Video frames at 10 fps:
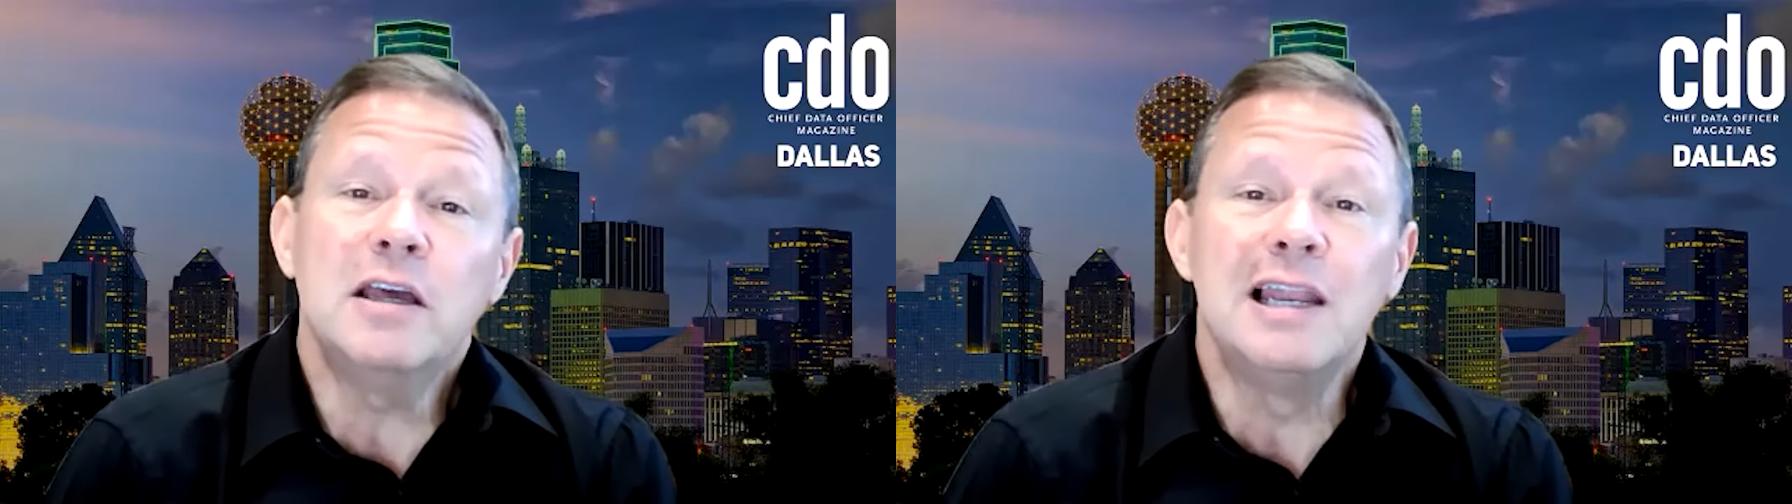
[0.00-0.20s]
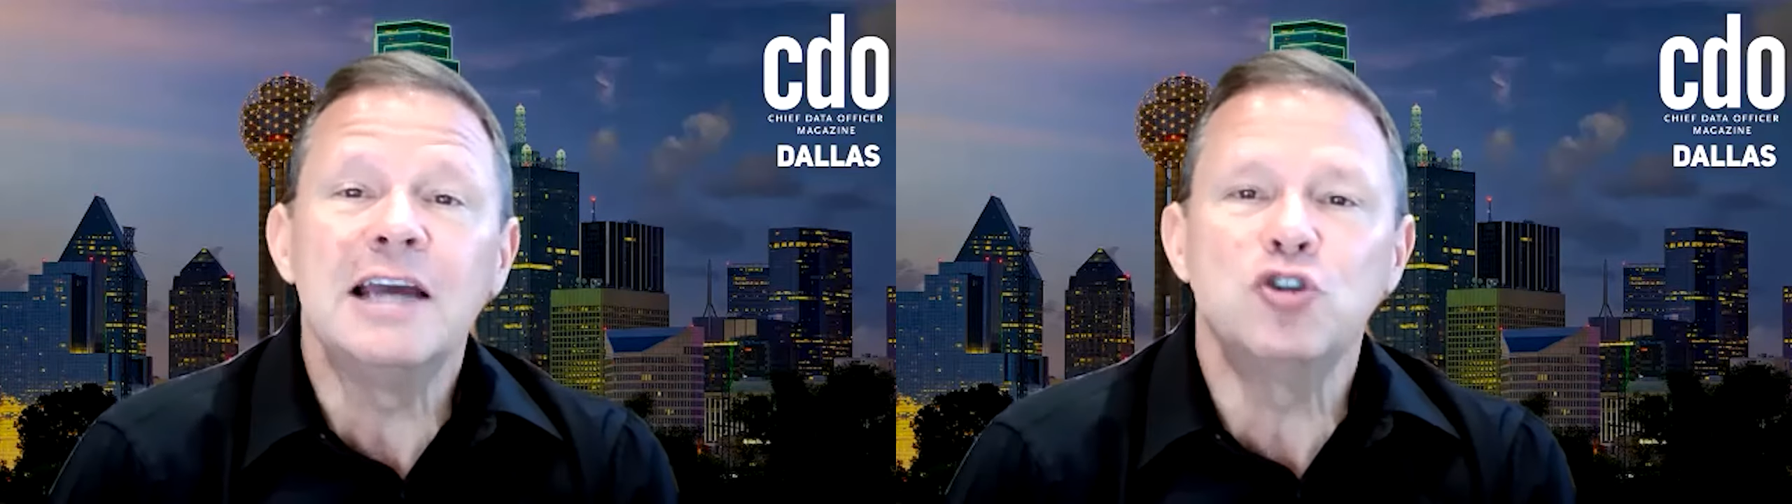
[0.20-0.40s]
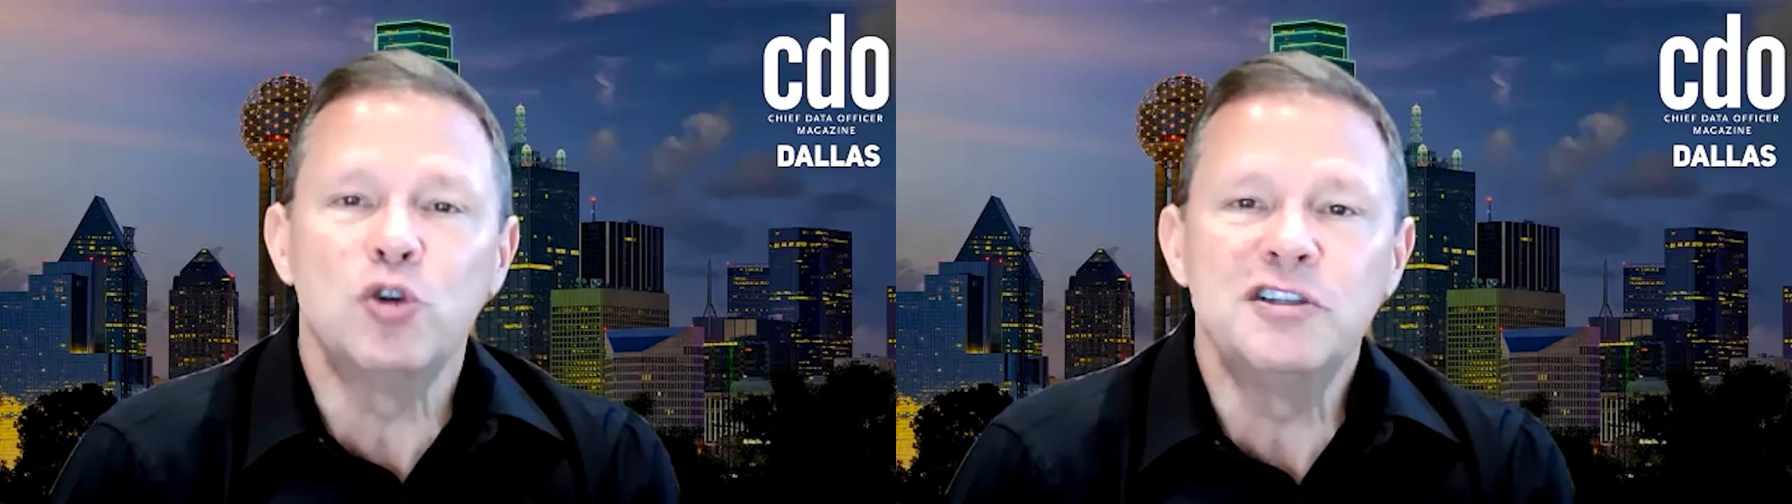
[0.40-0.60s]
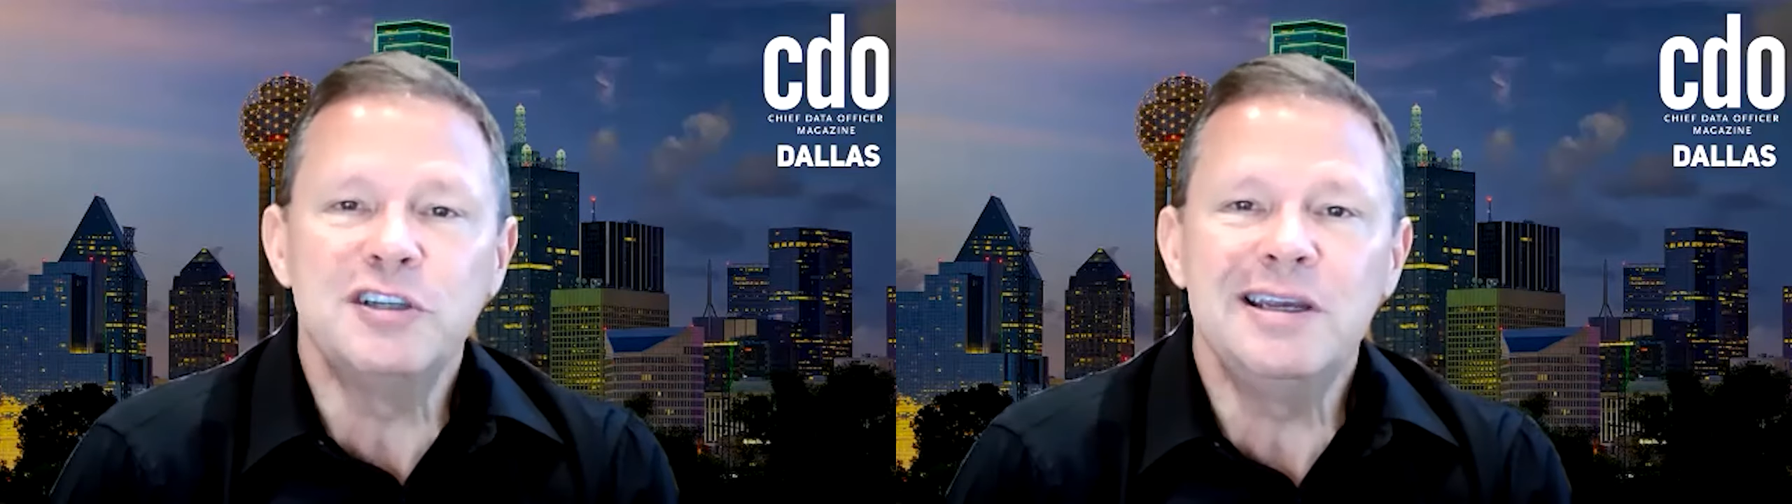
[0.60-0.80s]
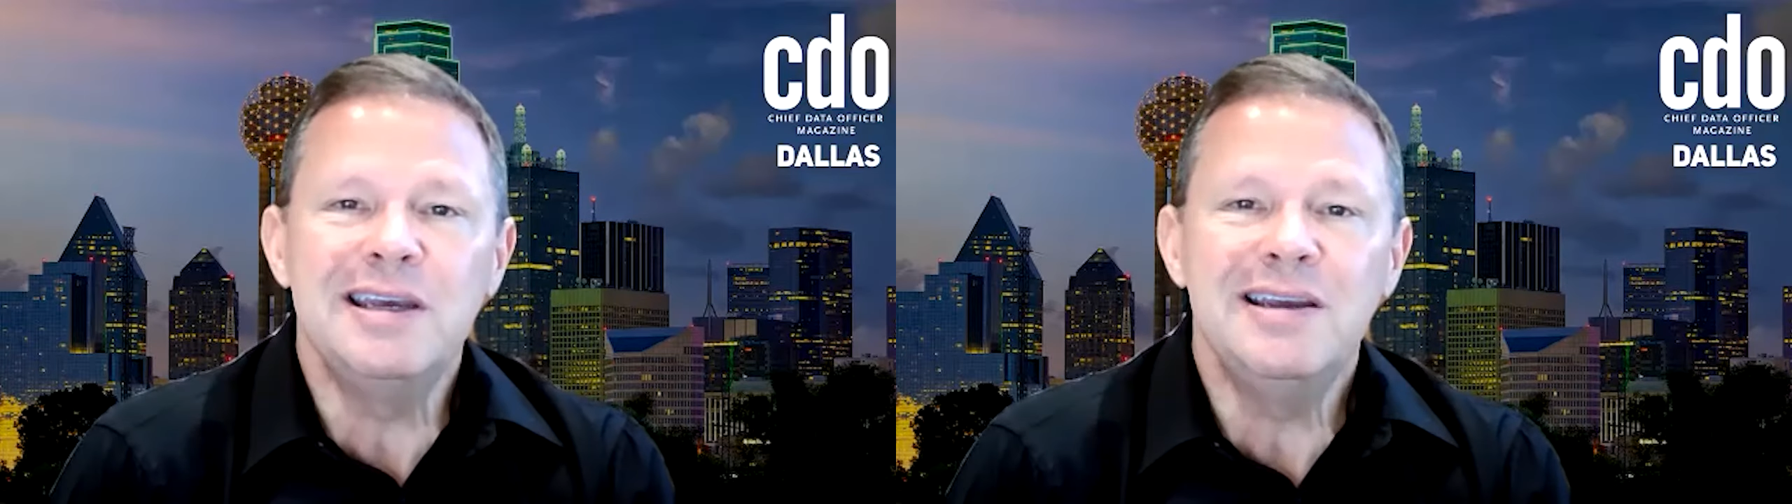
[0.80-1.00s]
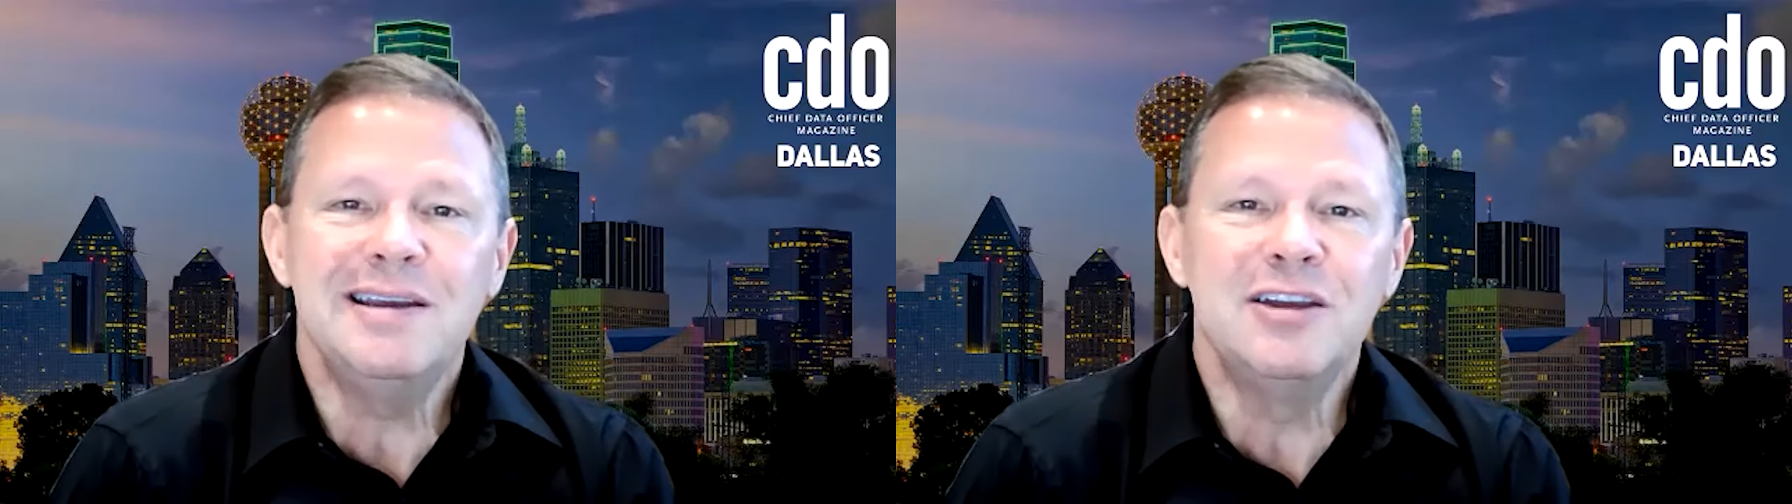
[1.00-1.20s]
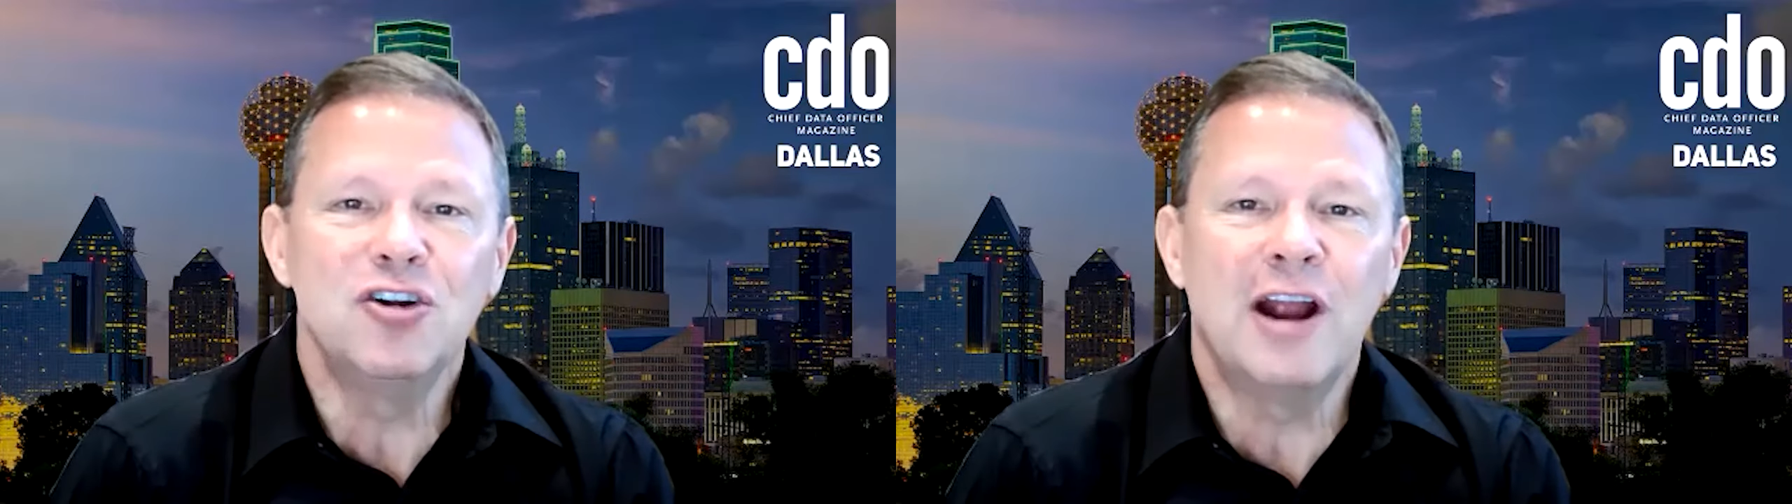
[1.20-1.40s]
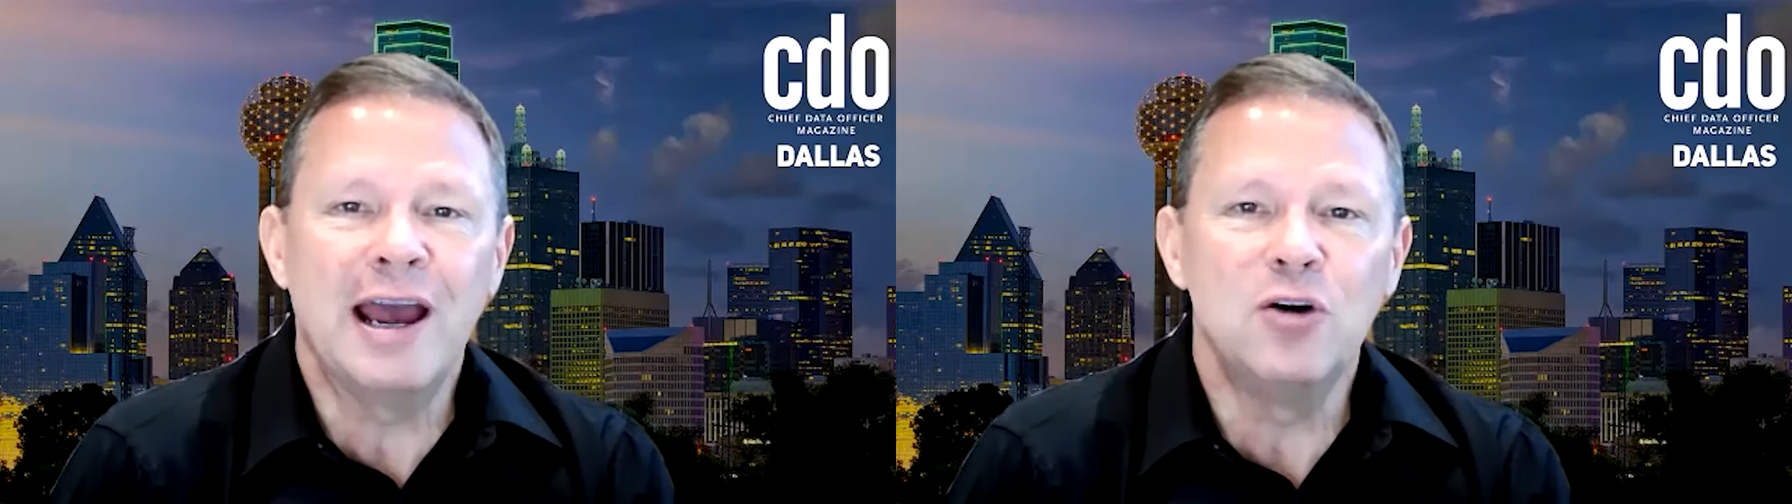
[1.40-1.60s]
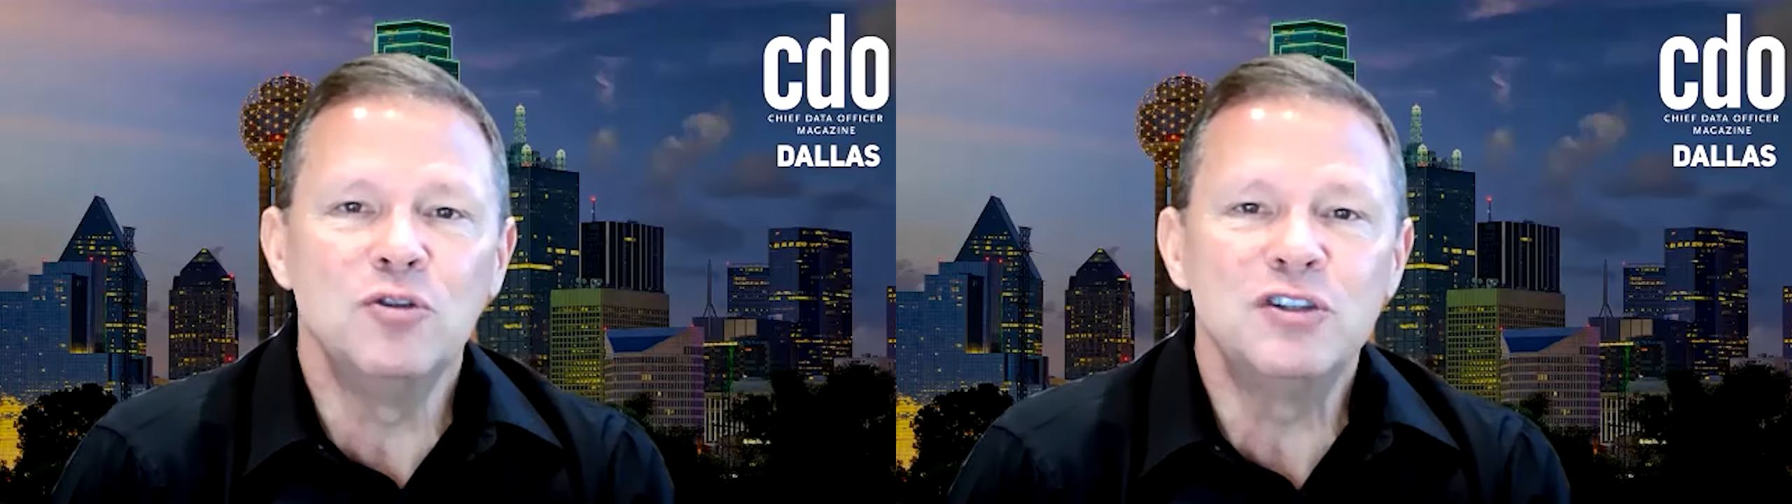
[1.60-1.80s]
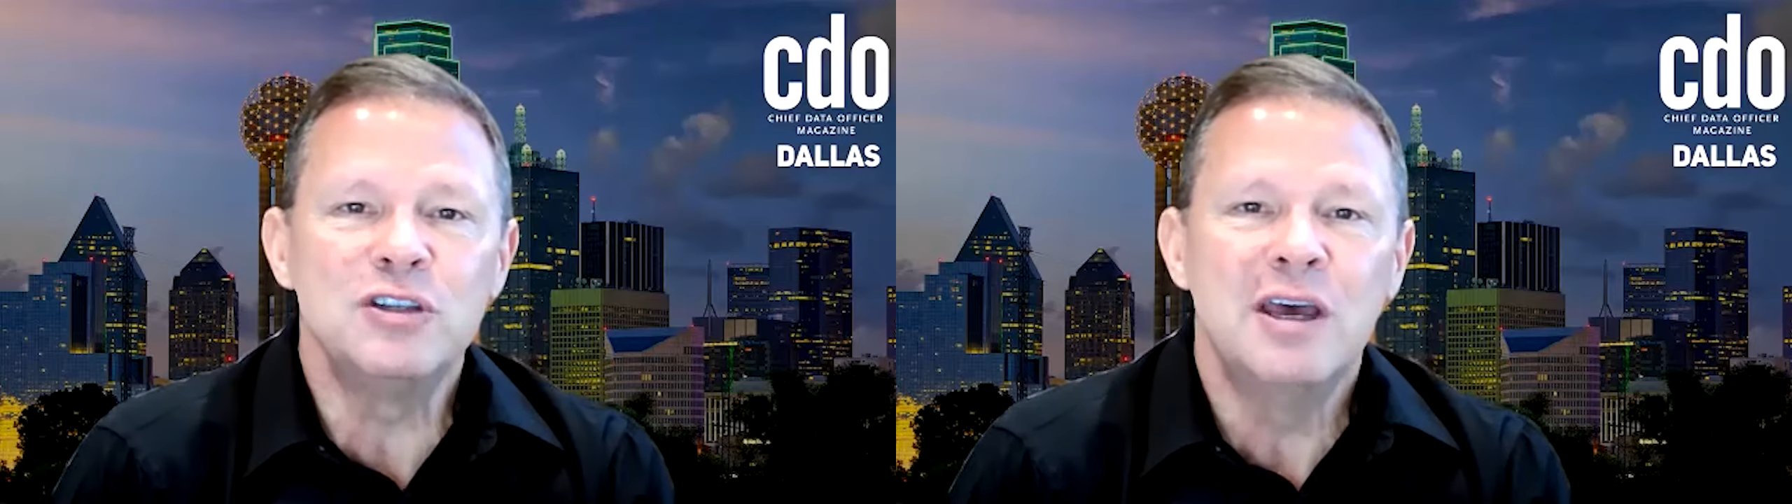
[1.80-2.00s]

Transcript: electricity in our house.